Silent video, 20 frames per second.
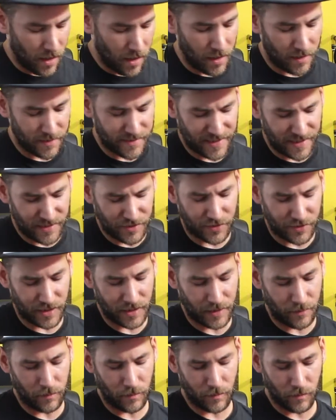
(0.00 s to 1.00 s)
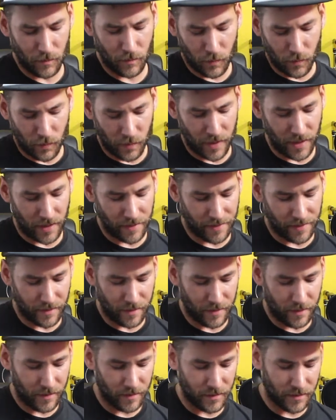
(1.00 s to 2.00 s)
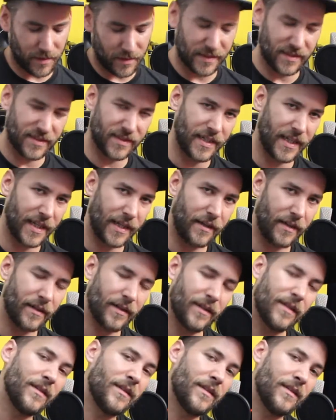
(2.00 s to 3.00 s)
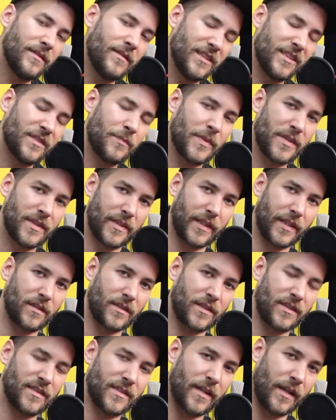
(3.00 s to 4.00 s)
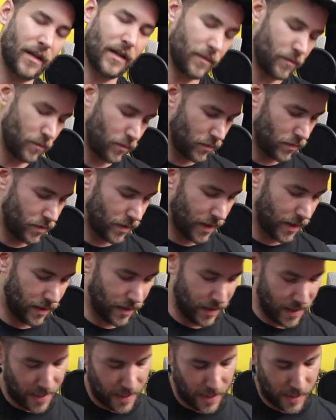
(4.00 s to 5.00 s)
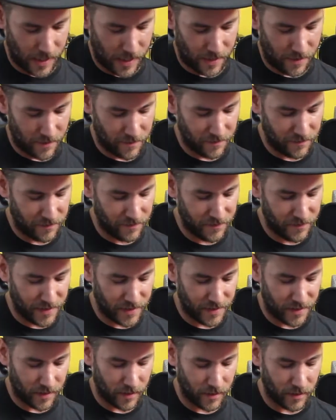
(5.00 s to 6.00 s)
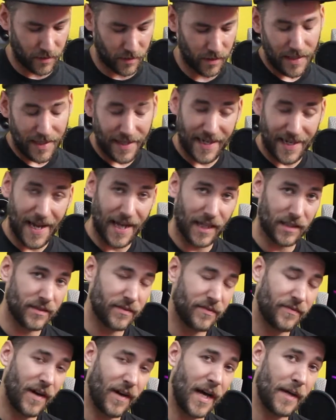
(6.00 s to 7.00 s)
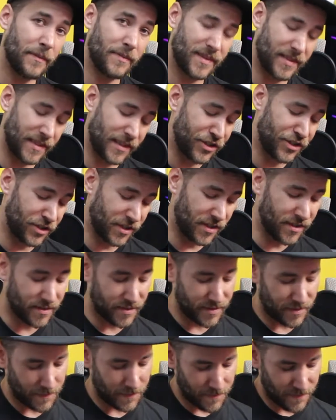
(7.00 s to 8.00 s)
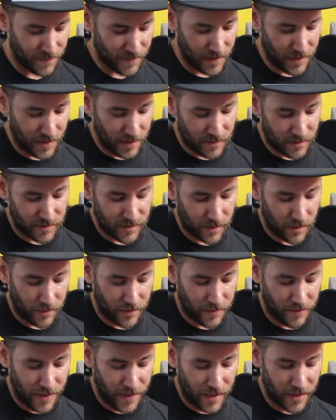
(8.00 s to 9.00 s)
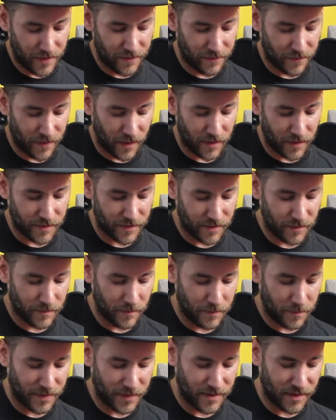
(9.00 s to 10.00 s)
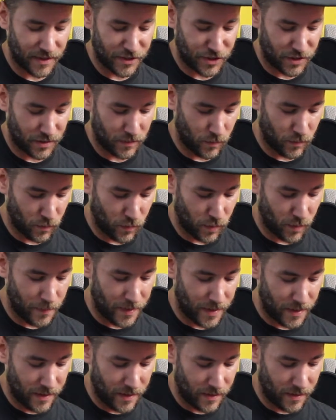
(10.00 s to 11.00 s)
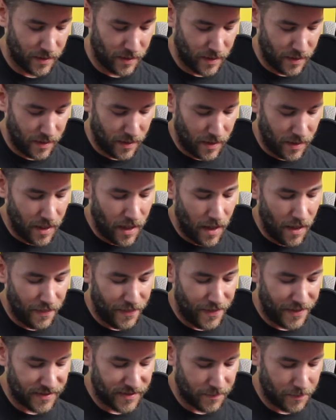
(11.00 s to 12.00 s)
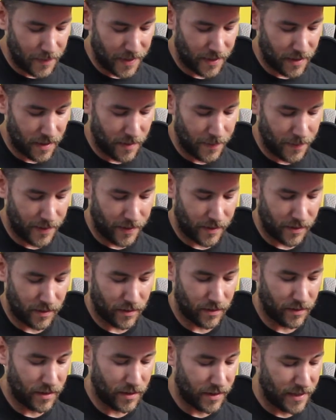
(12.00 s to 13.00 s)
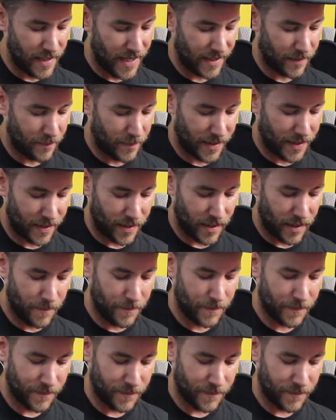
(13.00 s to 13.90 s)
essentially with, let's say, in this particular setup with a Fender, it has 5 positions. And so the very first position will be this pickup here, the neck pickup.